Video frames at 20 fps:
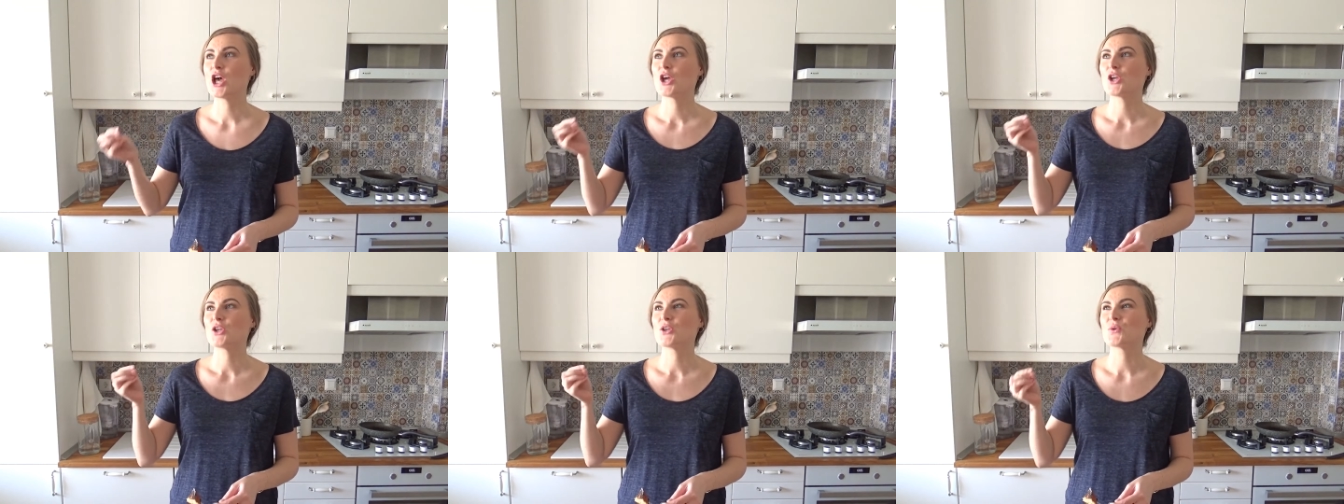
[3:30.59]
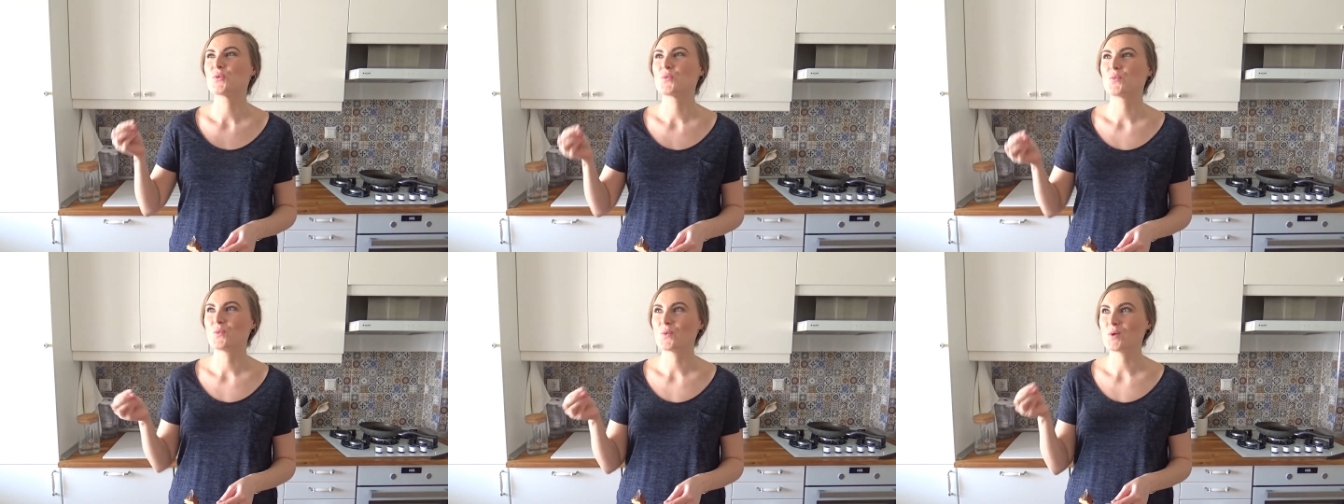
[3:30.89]

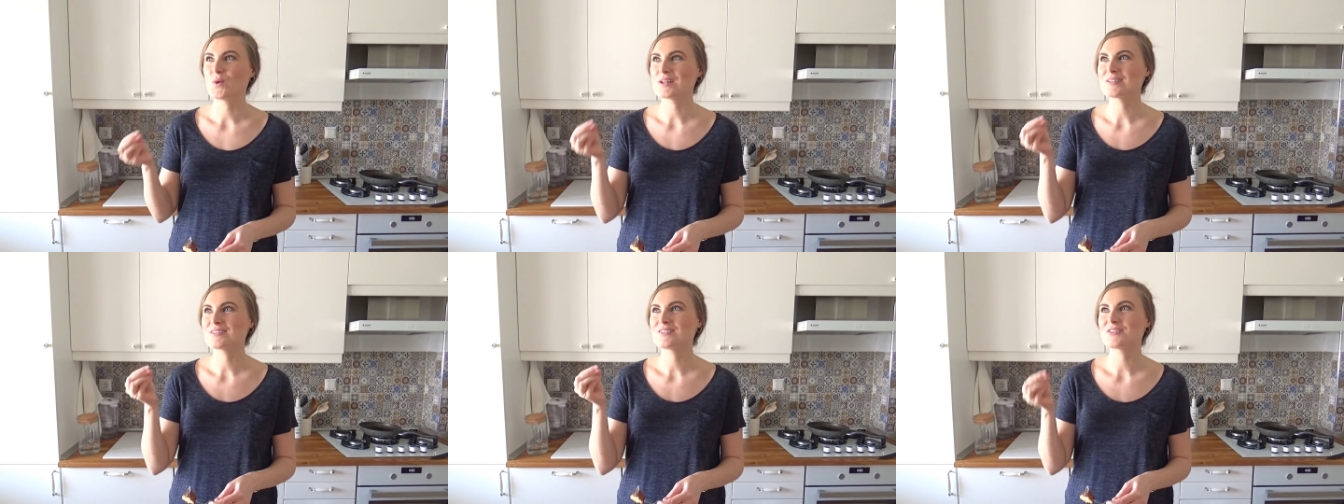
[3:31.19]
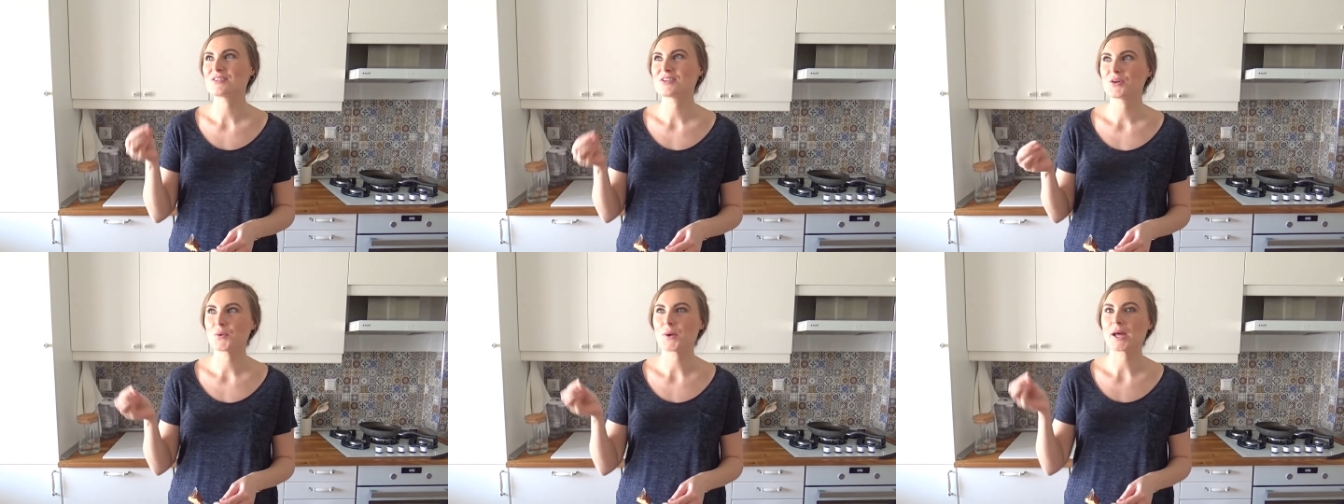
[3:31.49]
you want
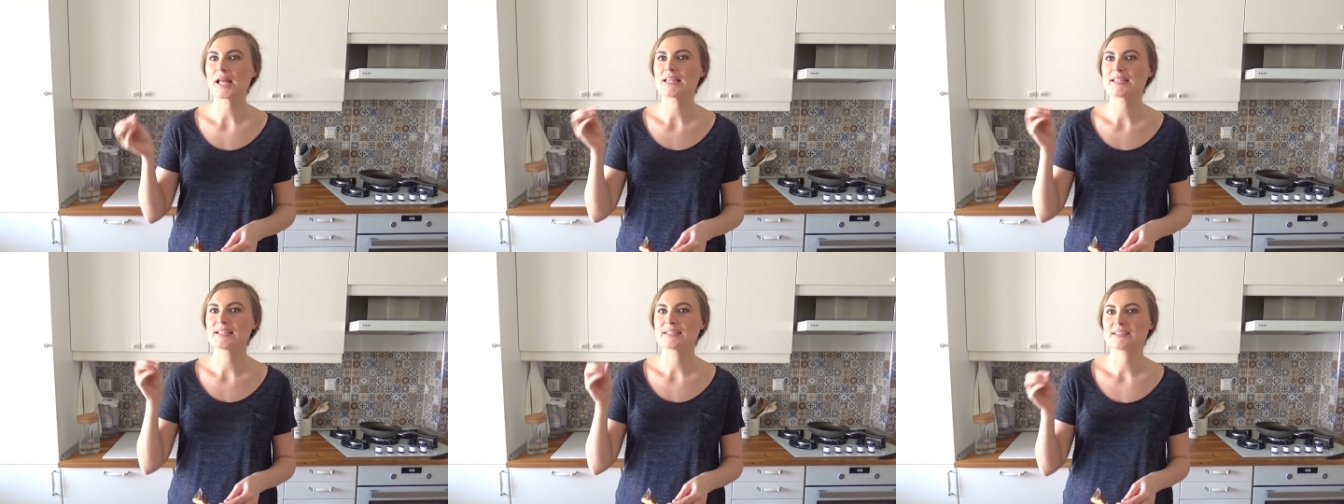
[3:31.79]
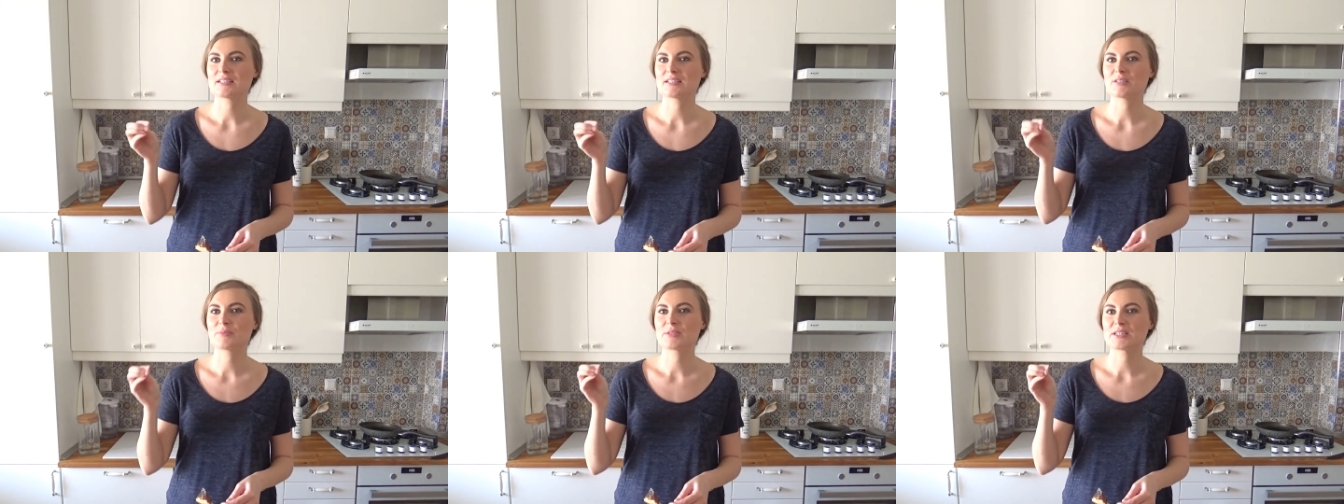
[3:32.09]
to go a
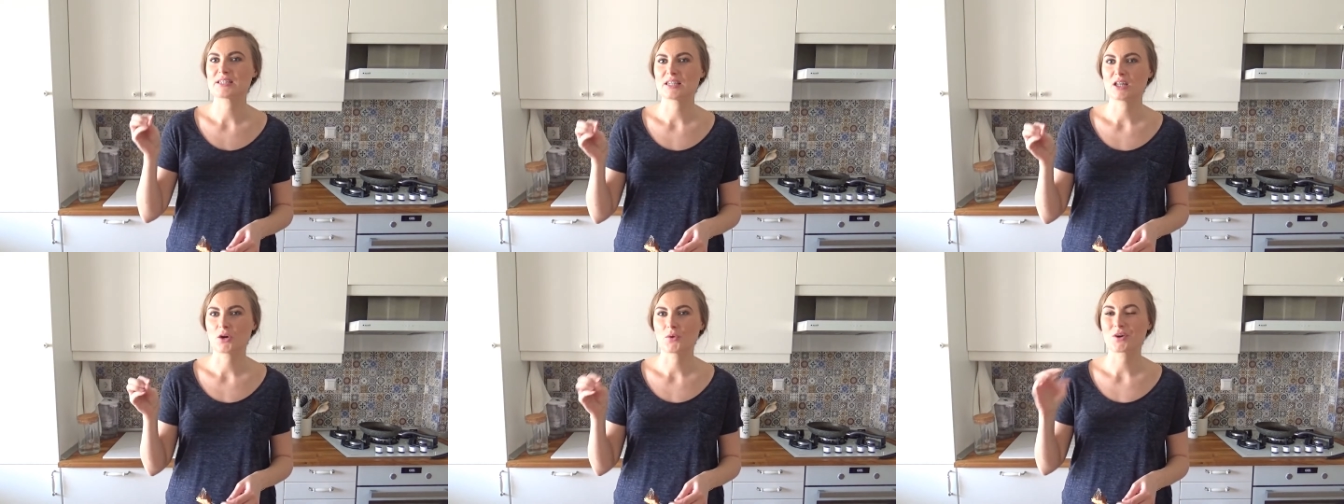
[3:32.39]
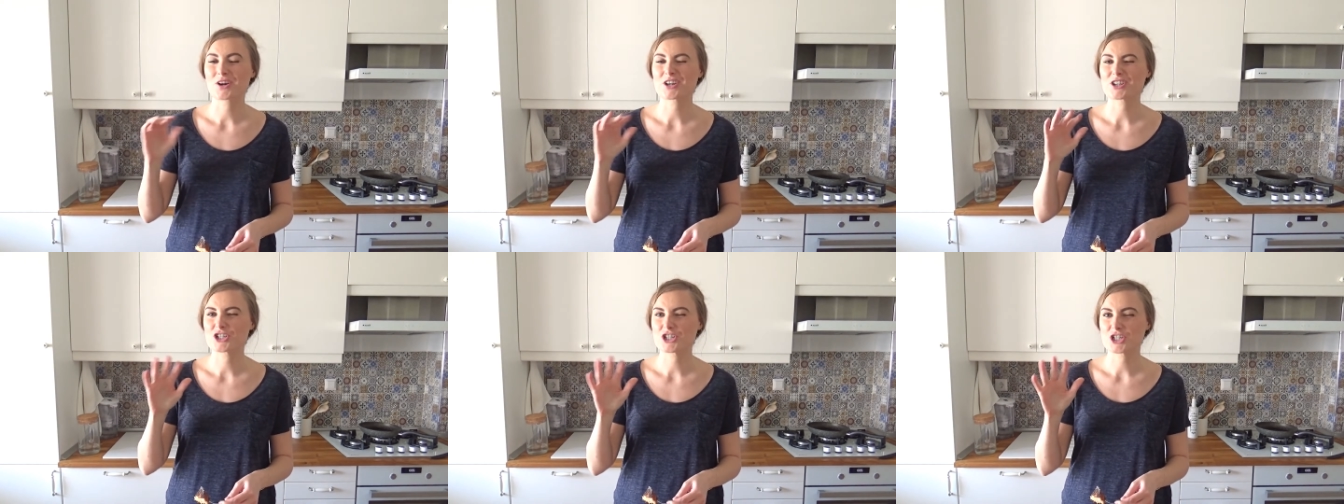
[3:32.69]
little bit
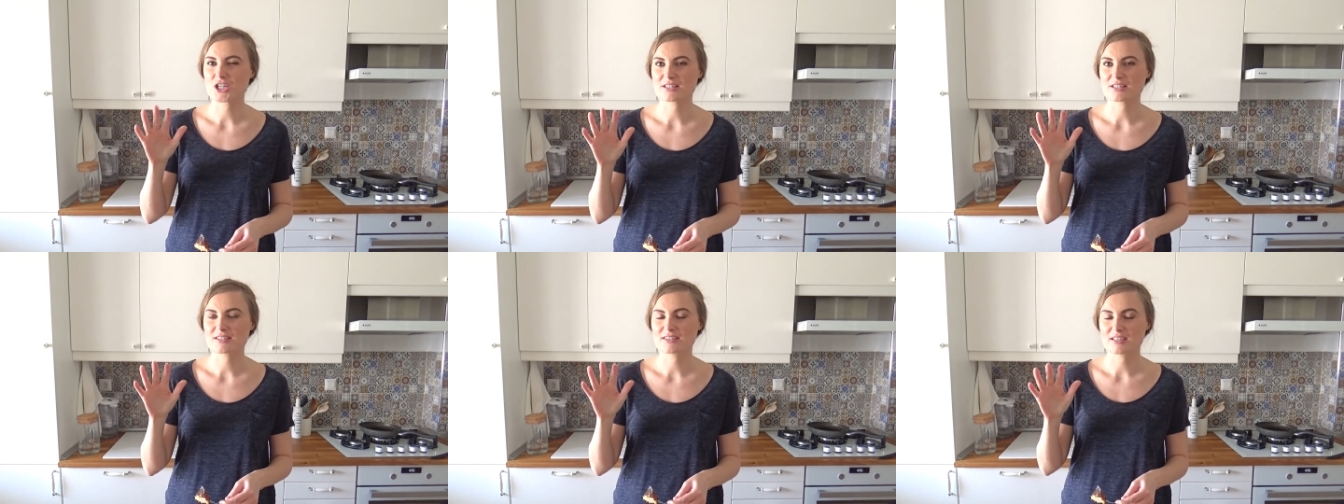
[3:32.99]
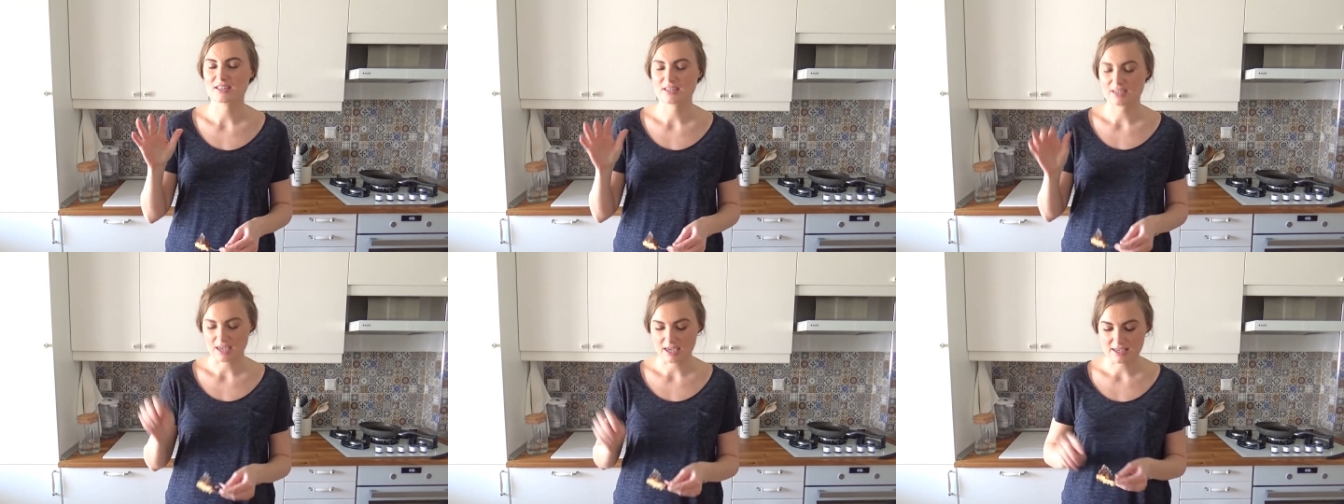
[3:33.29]
lower just
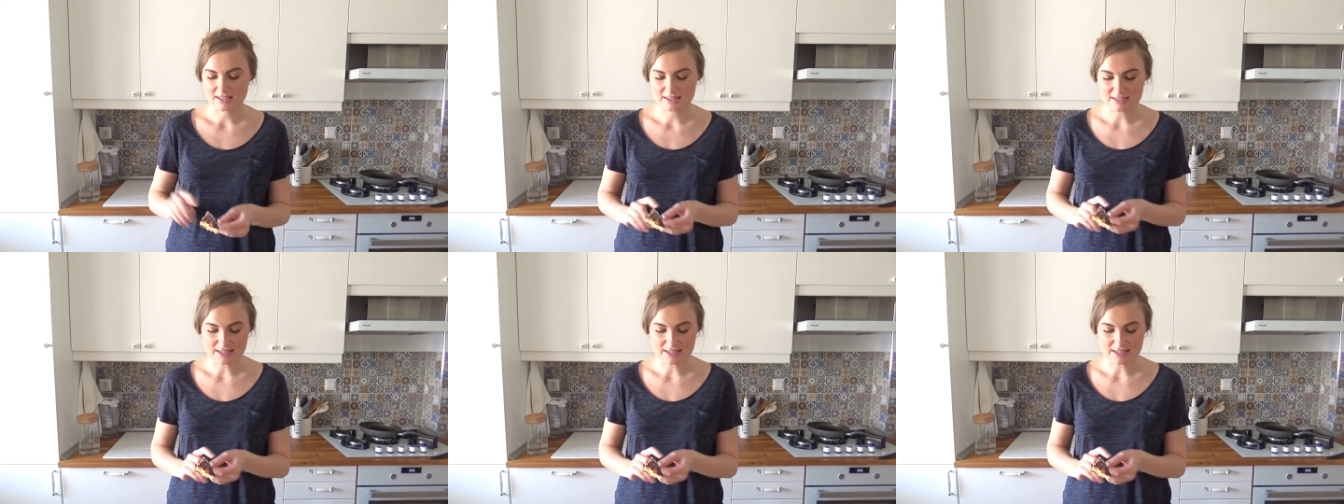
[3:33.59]
in case.